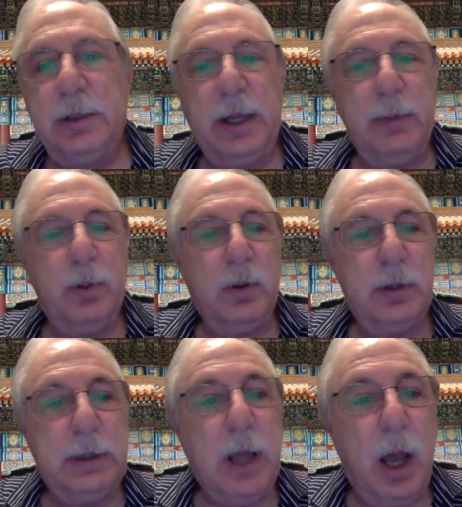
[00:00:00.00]
Table
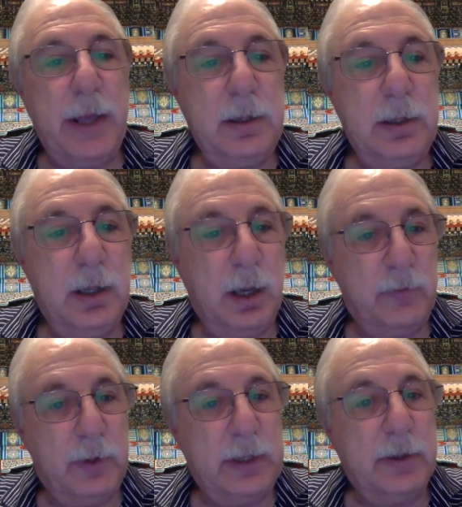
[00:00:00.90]
9,
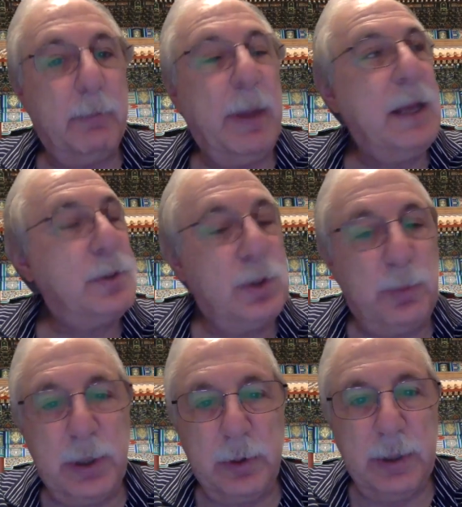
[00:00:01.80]
covering the Manchu
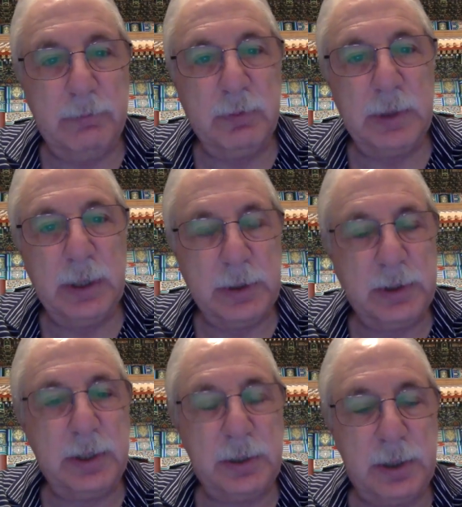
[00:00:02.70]
period,
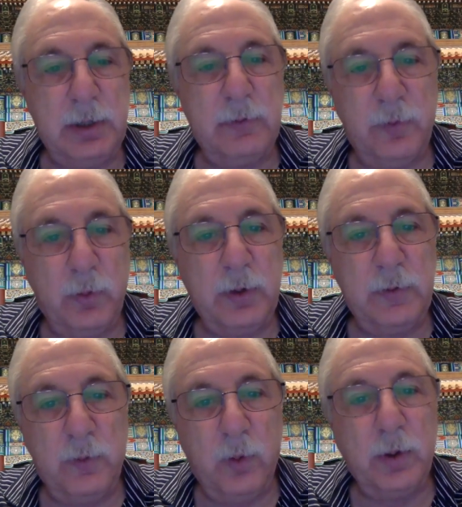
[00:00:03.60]

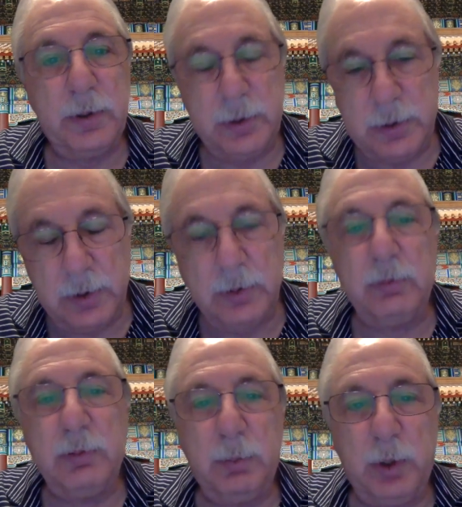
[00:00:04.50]
1644 to
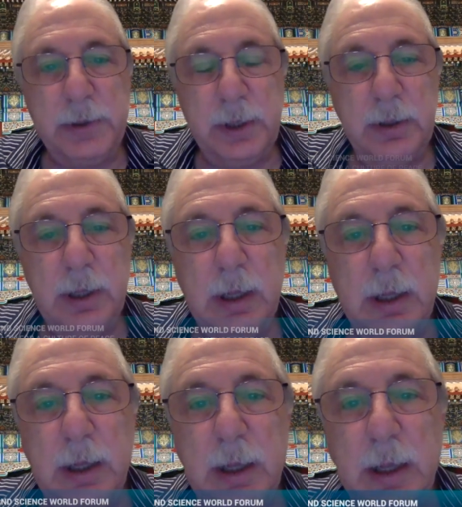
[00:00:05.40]
present,
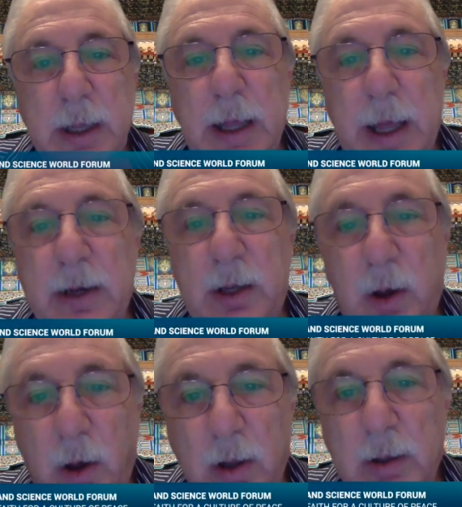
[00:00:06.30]
had a
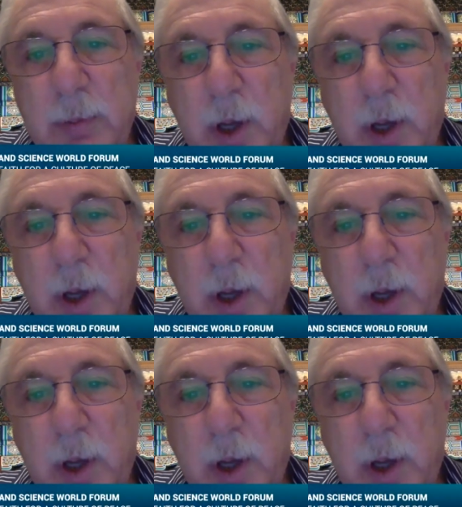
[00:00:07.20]
column